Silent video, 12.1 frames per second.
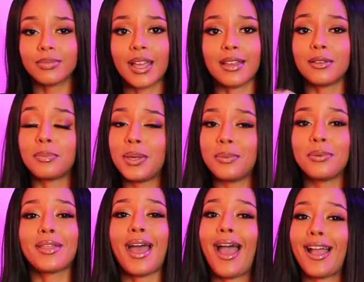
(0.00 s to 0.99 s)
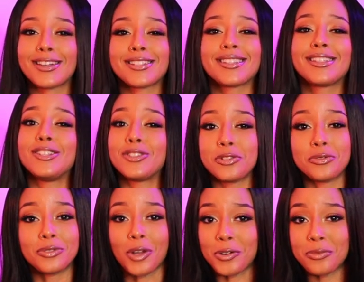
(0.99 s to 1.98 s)
And the people that actually do
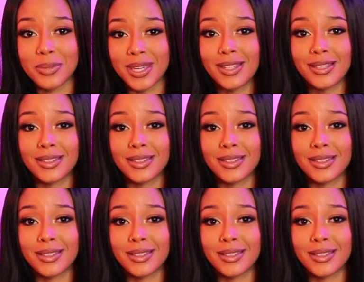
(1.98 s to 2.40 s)
know me,